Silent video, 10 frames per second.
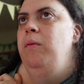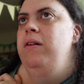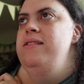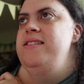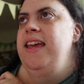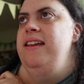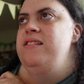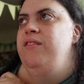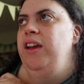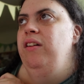what
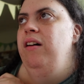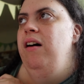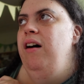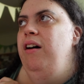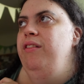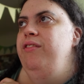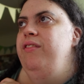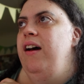days have I got off?